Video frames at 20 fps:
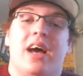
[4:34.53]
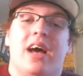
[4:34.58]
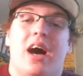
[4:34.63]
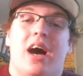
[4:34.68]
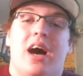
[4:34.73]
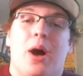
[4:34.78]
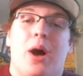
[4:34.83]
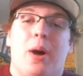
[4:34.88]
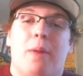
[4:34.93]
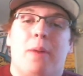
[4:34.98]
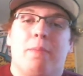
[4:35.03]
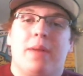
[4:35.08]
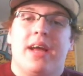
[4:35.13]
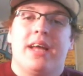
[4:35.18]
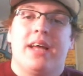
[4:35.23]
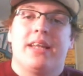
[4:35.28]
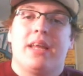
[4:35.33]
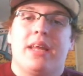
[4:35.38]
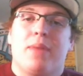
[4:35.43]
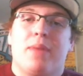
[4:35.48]
Um,
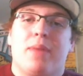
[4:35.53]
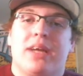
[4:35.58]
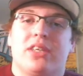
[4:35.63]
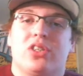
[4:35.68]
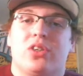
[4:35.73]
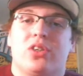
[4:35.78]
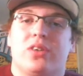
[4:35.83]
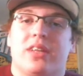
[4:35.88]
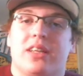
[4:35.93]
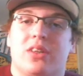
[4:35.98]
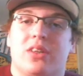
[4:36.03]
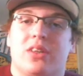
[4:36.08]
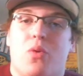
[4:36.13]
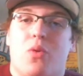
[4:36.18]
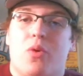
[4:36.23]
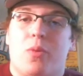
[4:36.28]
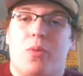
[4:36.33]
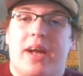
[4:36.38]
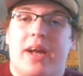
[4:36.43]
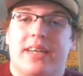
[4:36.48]
and they make sure that the
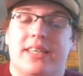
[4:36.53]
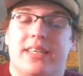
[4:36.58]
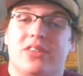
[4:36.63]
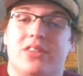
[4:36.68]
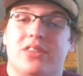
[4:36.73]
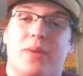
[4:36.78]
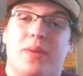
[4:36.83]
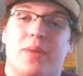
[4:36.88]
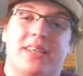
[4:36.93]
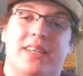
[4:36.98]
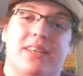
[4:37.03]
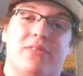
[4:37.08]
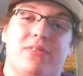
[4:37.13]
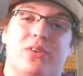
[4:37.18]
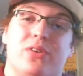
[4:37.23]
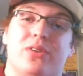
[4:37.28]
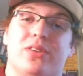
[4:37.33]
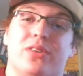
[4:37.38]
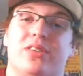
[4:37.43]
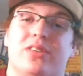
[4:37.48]
quarterback needs to make a
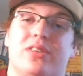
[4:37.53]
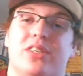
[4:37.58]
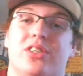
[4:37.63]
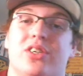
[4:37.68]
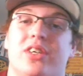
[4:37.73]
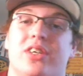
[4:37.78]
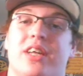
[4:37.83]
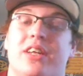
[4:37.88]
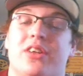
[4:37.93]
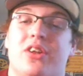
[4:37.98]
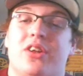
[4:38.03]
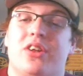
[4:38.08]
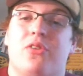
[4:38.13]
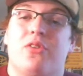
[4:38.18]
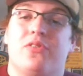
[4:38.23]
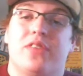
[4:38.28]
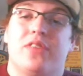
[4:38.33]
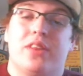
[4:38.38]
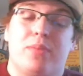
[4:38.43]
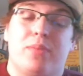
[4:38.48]
difficult decision and, you know,
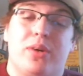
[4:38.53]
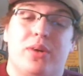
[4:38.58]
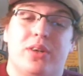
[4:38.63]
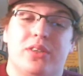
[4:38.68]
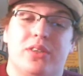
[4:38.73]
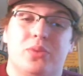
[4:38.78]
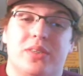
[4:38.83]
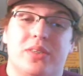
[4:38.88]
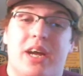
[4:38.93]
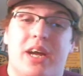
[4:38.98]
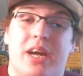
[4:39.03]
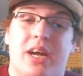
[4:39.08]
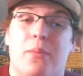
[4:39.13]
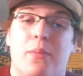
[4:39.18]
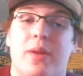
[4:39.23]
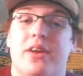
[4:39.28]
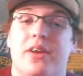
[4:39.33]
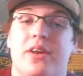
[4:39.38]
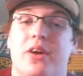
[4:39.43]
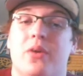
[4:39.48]
fit the ball into a tight
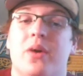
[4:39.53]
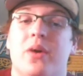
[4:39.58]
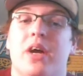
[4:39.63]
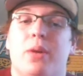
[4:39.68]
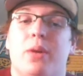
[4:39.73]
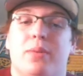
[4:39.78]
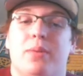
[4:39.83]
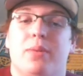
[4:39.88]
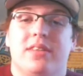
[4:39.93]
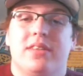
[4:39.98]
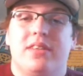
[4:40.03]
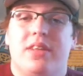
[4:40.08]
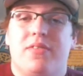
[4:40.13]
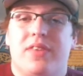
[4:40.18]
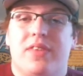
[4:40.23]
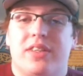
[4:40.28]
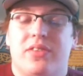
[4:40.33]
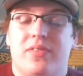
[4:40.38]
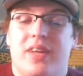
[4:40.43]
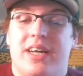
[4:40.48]
window. But this
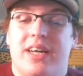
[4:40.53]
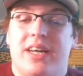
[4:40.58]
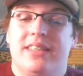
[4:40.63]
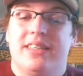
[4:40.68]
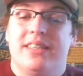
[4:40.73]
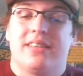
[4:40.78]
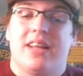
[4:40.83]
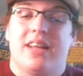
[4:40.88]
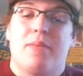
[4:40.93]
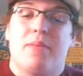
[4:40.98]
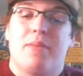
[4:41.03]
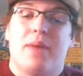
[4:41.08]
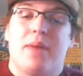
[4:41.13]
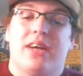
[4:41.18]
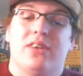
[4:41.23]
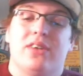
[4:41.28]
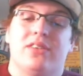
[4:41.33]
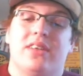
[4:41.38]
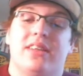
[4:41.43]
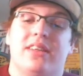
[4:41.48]
defensive line, these
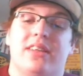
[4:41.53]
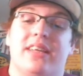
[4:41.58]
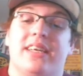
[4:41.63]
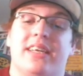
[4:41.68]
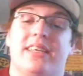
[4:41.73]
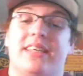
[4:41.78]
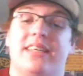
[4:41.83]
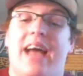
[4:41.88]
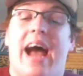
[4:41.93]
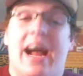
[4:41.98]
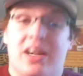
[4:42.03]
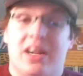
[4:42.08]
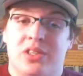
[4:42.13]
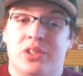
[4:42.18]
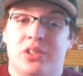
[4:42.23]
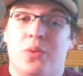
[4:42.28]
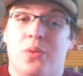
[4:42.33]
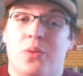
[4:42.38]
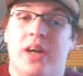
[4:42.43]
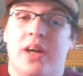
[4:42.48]
linebackers, I think,
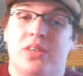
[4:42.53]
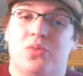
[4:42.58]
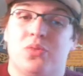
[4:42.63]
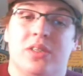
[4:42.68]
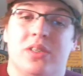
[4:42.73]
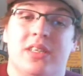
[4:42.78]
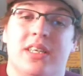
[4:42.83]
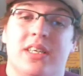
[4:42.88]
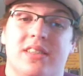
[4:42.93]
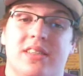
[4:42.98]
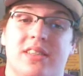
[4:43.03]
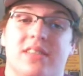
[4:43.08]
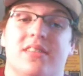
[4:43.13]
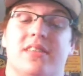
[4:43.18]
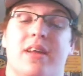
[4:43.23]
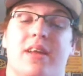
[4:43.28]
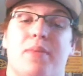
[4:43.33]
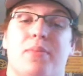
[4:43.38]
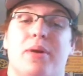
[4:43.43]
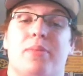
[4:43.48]
tackling-wise, really need to
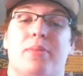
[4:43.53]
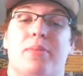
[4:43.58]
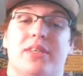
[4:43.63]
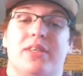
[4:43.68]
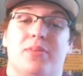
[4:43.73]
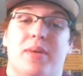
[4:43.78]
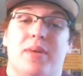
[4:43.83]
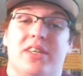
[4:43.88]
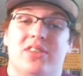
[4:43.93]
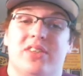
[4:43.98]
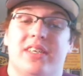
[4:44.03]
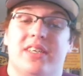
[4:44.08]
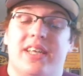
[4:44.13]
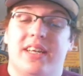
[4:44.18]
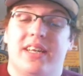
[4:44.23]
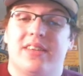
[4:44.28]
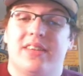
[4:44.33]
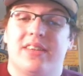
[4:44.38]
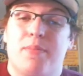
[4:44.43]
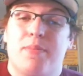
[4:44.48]
step up, especially
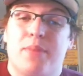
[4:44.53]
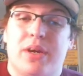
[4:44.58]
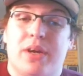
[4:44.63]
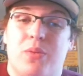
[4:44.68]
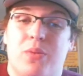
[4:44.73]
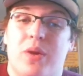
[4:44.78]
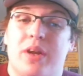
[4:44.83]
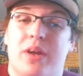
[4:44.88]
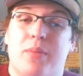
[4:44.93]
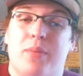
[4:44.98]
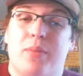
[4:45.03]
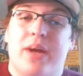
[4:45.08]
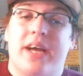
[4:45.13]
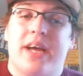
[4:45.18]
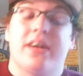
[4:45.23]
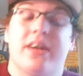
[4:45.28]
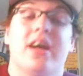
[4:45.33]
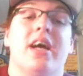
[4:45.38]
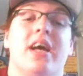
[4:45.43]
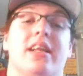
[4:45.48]
against a big running
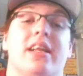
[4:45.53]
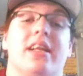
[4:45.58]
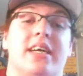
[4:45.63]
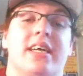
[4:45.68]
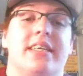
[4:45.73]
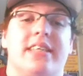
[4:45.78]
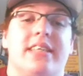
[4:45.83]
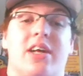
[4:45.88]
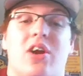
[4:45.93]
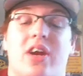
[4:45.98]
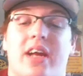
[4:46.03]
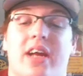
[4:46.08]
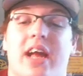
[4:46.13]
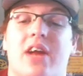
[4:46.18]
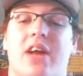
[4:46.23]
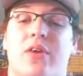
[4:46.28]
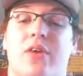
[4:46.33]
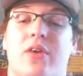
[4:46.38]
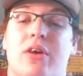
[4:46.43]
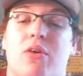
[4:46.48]
back like Derrick
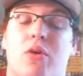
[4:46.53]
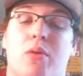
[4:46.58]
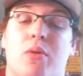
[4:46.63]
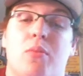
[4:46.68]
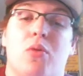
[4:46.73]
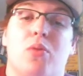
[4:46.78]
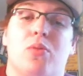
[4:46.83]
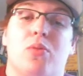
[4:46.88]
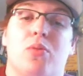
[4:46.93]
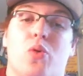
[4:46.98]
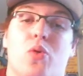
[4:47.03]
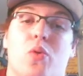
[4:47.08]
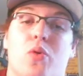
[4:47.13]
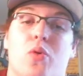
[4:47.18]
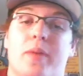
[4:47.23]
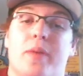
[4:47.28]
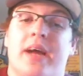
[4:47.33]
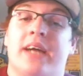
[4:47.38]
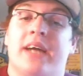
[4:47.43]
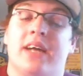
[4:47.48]
Henry or a mobile
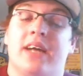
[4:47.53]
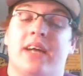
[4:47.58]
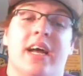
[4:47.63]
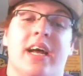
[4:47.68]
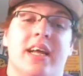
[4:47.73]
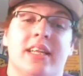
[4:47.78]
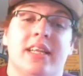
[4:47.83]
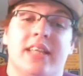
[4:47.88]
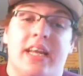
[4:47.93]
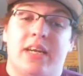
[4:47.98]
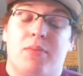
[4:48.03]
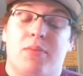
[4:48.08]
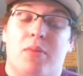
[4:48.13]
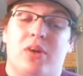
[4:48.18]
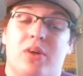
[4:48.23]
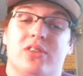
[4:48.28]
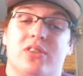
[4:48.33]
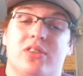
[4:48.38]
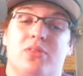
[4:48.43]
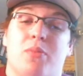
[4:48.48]
quarterback like
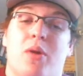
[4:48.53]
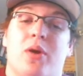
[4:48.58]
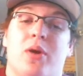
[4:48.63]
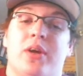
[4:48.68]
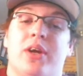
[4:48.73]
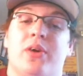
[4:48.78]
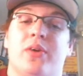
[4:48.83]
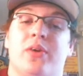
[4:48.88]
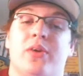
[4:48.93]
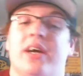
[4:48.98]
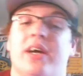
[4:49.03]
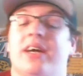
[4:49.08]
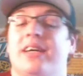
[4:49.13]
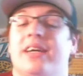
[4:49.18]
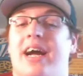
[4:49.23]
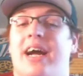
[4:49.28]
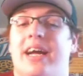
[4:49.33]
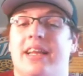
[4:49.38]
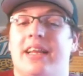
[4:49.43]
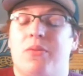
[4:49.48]
Marcus Mariota, a
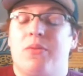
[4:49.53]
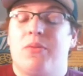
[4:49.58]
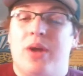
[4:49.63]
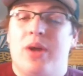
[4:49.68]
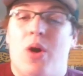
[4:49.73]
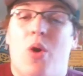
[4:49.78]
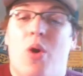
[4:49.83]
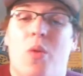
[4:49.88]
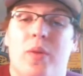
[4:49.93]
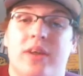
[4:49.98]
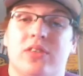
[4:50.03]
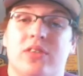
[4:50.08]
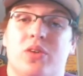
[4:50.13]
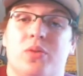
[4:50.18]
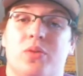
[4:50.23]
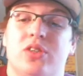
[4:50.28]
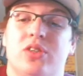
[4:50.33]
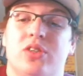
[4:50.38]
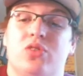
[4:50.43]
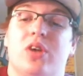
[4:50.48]
guy that we always,
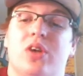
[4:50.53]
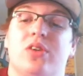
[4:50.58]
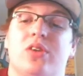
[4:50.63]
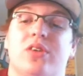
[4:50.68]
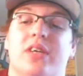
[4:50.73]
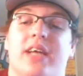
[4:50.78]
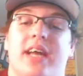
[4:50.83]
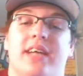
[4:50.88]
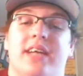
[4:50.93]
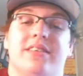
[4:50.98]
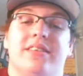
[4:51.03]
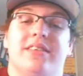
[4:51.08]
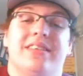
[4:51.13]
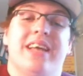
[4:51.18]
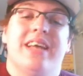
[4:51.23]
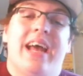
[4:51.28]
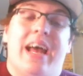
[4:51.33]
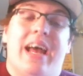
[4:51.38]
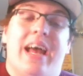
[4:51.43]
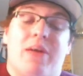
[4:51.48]
always struggle against,
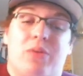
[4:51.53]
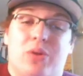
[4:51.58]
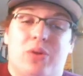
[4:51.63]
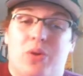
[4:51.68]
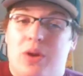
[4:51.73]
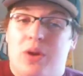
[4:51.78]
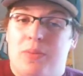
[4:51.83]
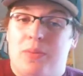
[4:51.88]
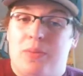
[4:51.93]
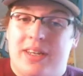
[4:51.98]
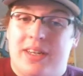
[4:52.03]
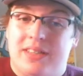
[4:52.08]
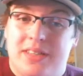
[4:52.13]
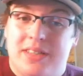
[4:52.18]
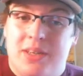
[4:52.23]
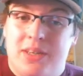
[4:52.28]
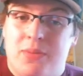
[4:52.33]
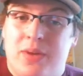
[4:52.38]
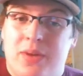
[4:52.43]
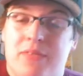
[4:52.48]
and we're going up against a
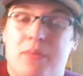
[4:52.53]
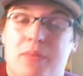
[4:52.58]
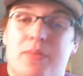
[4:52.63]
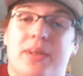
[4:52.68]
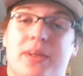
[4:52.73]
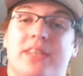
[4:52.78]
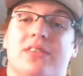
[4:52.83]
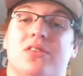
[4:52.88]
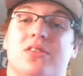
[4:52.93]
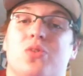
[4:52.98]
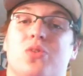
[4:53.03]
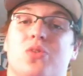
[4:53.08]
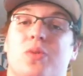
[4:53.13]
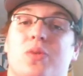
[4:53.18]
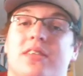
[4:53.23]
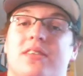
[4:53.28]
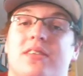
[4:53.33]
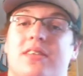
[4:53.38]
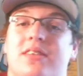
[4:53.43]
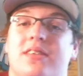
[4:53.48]
team we haven't beat since twenty
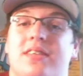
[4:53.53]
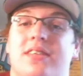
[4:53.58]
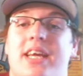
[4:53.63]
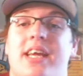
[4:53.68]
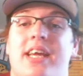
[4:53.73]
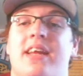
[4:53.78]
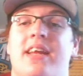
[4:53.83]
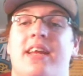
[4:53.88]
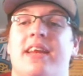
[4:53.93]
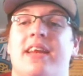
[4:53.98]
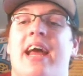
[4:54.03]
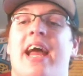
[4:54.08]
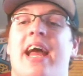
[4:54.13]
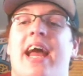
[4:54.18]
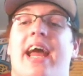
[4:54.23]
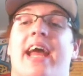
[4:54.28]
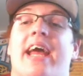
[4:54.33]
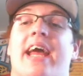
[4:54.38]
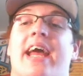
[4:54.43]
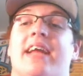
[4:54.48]
sixteen.
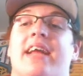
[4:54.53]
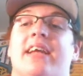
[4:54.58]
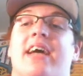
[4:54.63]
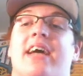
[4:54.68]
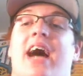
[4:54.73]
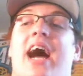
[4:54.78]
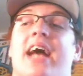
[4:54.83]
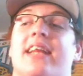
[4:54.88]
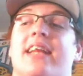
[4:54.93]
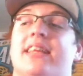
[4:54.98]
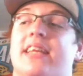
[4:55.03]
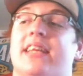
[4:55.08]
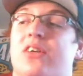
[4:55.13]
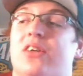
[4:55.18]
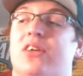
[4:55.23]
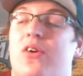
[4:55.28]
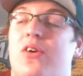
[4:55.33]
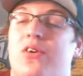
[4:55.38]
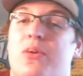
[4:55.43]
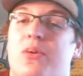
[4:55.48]
And I think
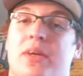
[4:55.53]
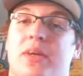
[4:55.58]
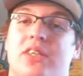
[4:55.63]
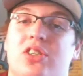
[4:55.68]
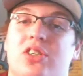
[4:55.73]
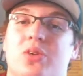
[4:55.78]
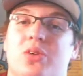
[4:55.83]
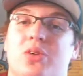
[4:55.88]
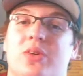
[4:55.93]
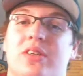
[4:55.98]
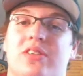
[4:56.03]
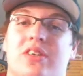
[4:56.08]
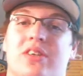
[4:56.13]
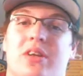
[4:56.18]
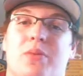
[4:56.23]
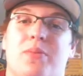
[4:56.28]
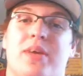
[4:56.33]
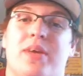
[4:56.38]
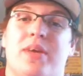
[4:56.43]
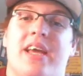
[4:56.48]
Gardner Minshew is going
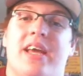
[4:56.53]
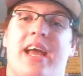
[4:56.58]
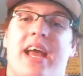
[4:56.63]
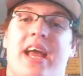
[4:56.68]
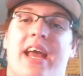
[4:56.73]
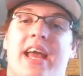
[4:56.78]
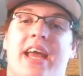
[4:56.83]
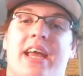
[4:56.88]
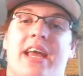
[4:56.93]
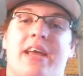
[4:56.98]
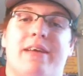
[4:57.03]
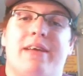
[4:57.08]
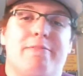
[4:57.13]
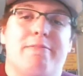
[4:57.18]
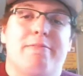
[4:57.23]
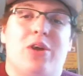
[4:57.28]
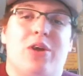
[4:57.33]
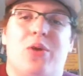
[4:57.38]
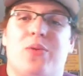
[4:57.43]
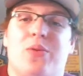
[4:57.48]
to be a
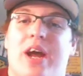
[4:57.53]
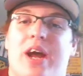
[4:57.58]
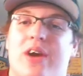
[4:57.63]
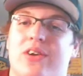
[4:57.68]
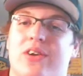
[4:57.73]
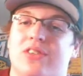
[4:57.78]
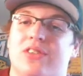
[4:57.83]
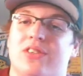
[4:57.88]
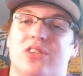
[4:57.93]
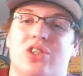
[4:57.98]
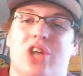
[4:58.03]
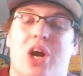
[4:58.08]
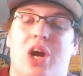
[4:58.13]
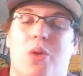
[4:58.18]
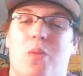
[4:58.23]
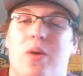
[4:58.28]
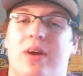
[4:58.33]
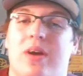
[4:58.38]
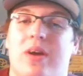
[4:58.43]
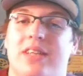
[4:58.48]
go down as a
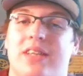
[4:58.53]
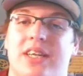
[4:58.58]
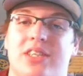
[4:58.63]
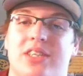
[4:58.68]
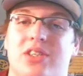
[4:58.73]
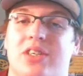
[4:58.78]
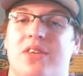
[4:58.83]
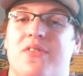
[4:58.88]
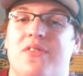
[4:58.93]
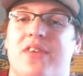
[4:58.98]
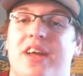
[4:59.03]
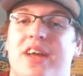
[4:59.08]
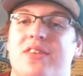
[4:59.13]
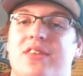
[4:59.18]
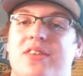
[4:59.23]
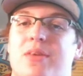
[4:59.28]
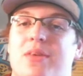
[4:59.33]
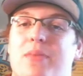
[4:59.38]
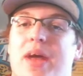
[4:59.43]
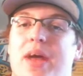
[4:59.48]
Jaguar legend if he ends
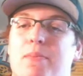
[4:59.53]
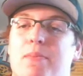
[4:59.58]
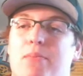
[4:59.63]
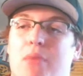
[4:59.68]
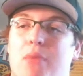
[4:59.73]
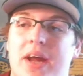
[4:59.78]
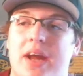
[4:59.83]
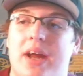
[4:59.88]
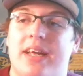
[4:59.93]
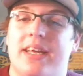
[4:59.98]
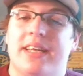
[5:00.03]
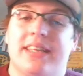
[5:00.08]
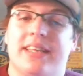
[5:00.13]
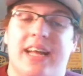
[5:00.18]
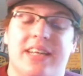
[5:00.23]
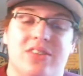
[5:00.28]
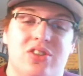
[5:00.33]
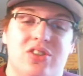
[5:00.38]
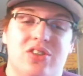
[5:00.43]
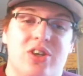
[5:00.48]
up breaking
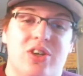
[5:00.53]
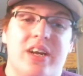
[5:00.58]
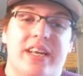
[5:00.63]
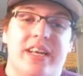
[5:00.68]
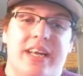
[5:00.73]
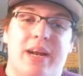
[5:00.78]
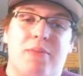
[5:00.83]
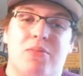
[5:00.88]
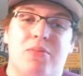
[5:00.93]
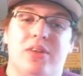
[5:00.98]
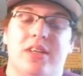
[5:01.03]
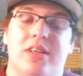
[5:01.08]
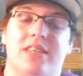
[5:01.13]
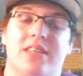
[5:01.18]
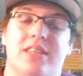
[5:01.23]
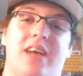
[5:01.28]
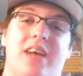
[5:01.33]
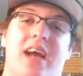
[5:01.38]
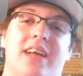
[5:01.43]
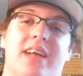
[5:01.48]
that streak, and I'm really
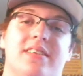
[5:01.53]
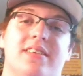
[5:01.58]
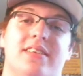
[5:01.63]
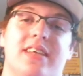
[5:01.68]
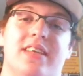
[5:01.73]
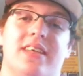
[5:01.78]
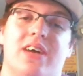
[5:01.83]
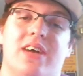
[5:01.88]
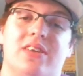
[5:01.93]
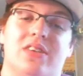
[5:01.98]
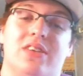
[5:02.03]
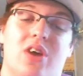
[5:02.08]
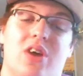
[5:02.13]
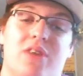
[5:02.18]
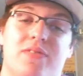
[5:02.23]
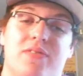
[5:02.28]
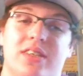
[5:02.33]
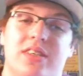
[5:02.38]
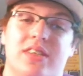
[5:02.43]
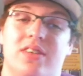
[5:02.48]
excited to see how this
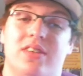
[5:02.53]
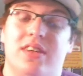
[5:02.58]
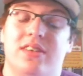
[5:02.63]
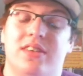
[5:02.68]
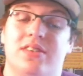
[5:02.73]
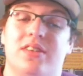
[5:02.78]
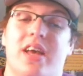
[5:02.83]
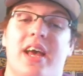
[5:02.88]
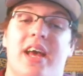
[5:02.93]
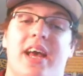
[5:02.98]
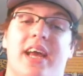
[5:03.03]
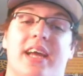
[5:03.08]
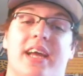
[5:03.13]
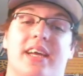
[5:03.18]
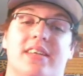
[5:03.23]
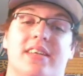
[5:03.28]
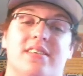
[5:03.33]
offense does against this